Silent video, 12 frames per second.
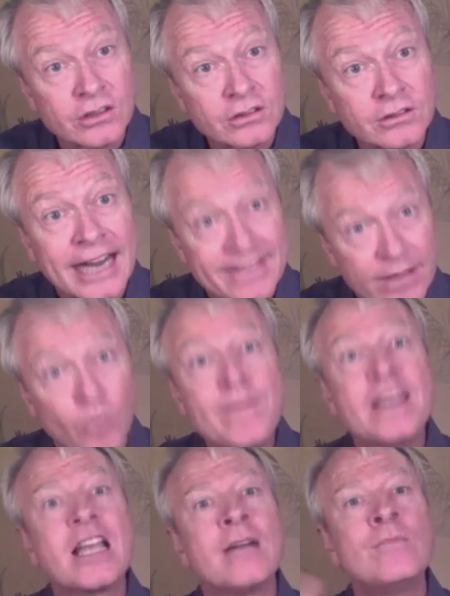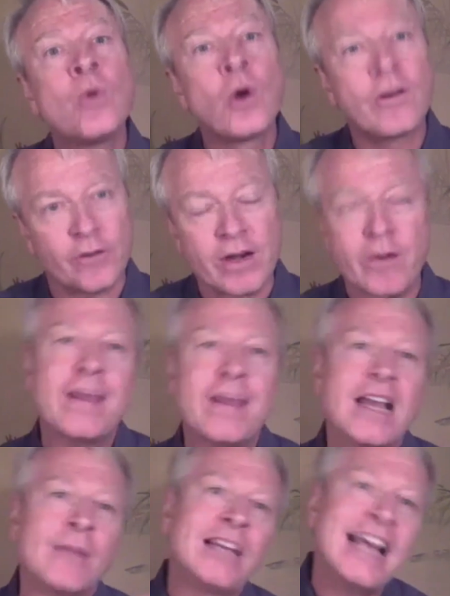right? That we become more free, we
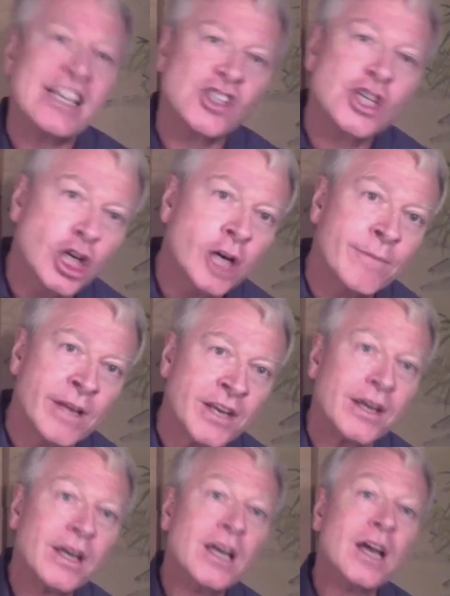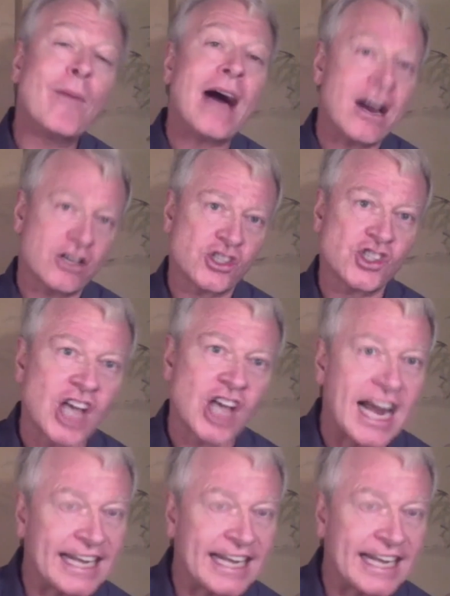become less determined by our society,